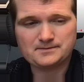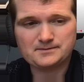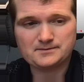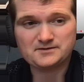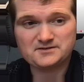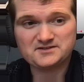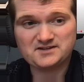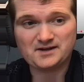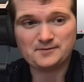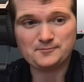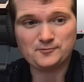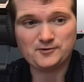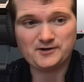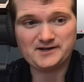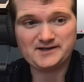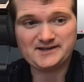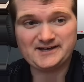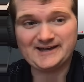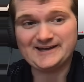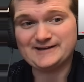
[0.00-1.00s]
The same
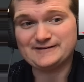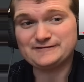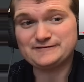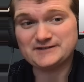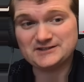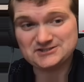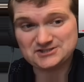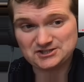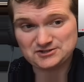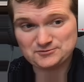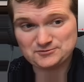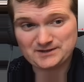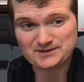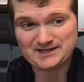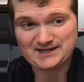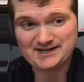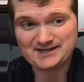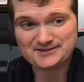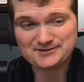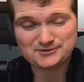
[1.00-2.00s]
way a fission
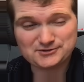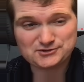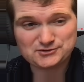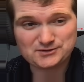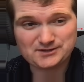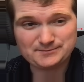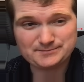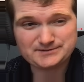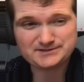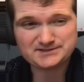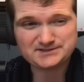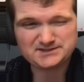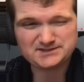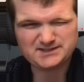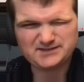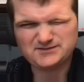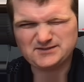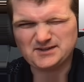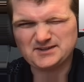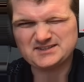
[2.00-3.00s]
reactor trips,
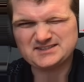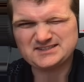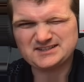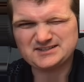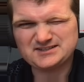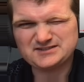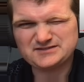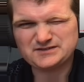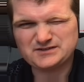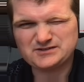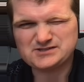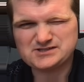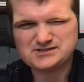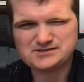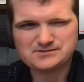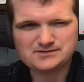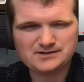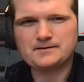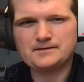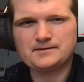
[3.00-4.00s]
even though the sun is fusion.